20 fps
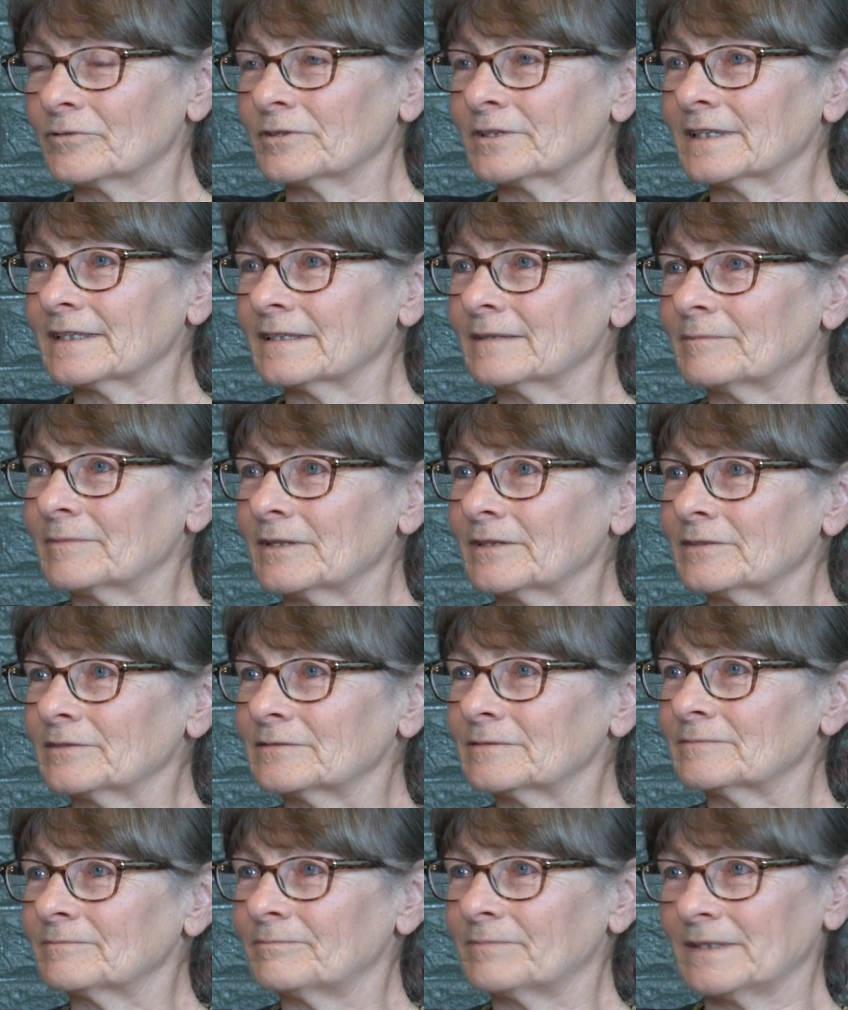worrying
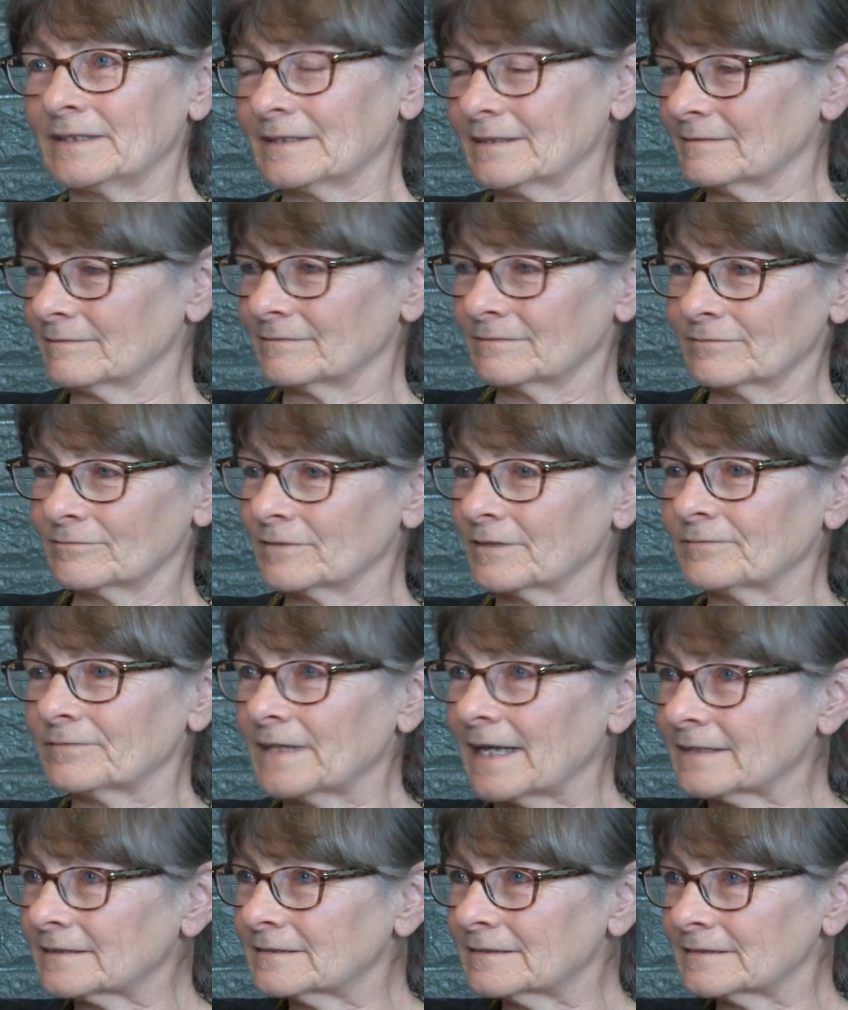about being
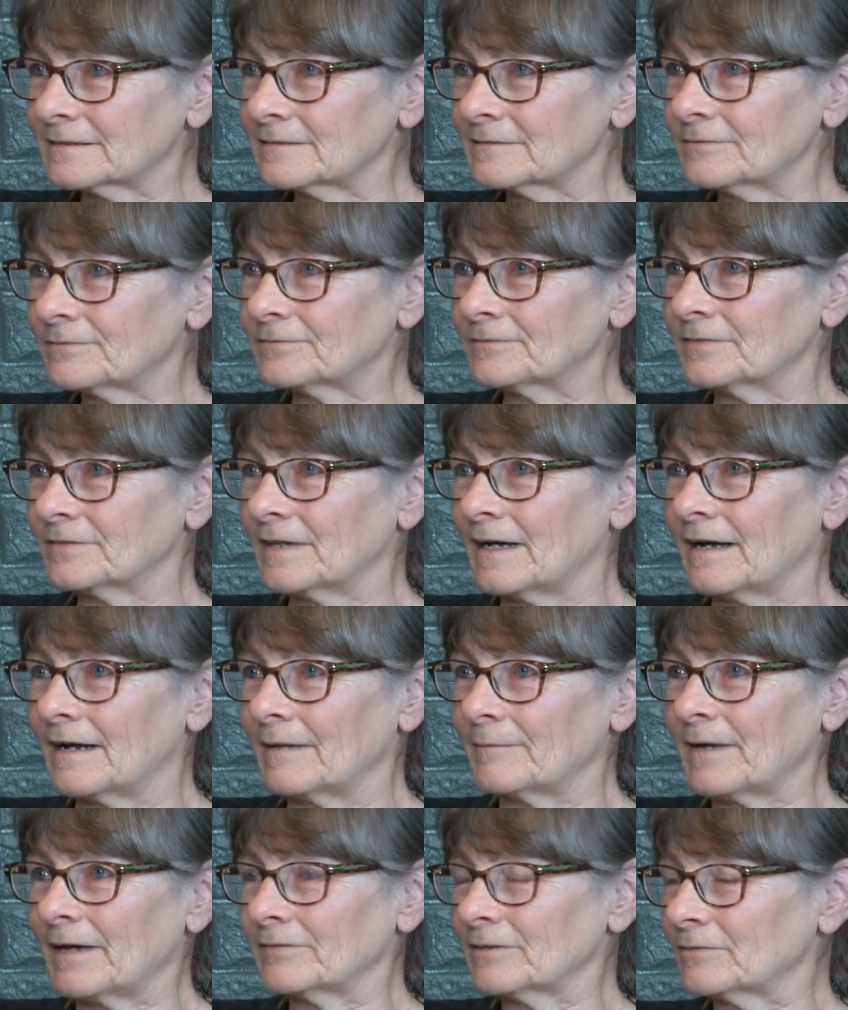reflective,
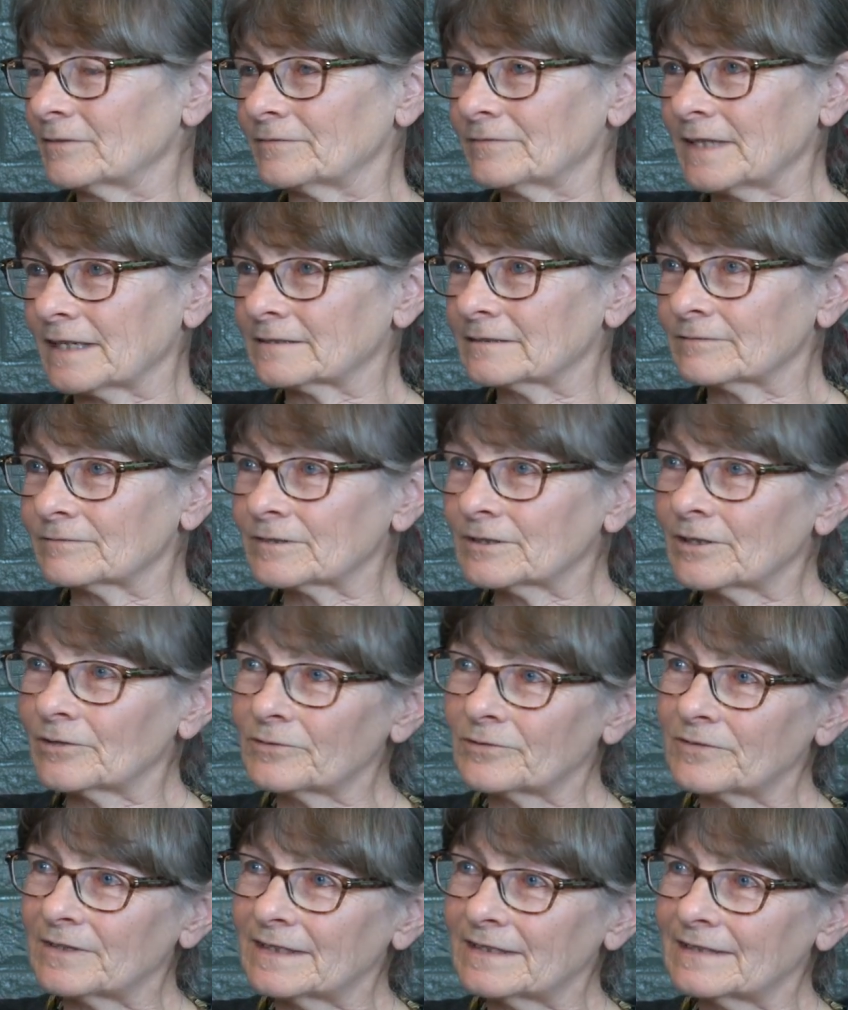having reflective
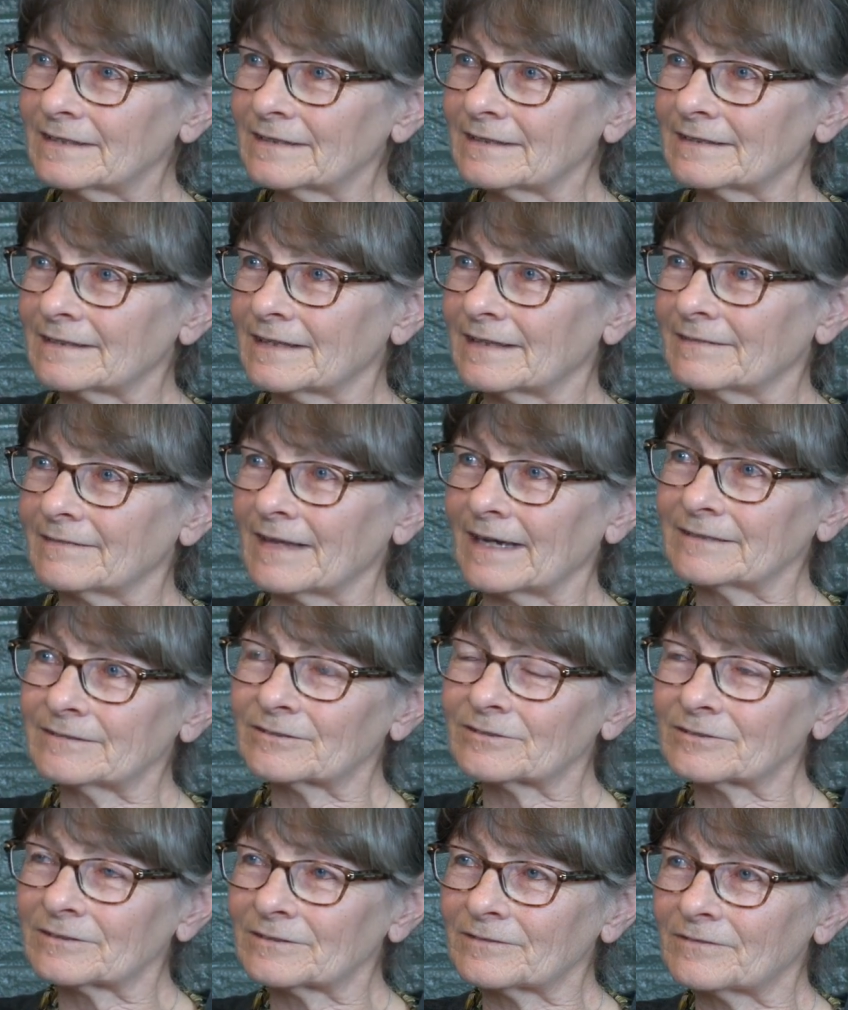clothing and
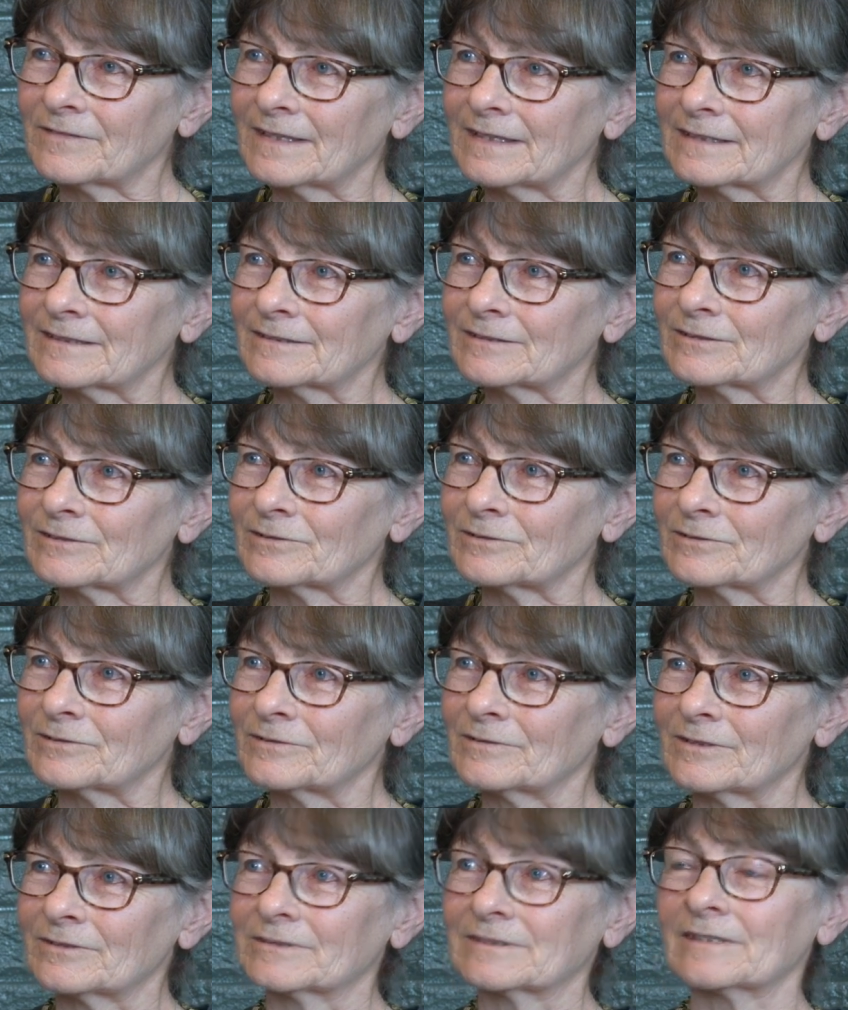that sort of thing. So
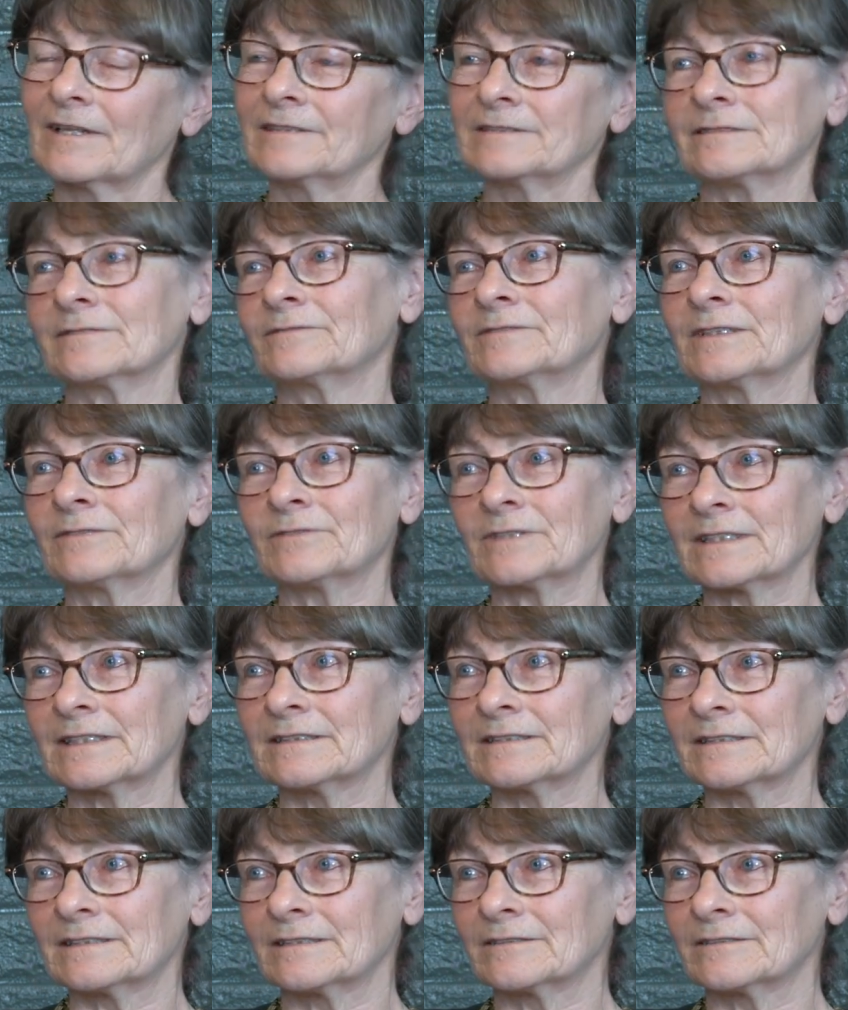there's lots of different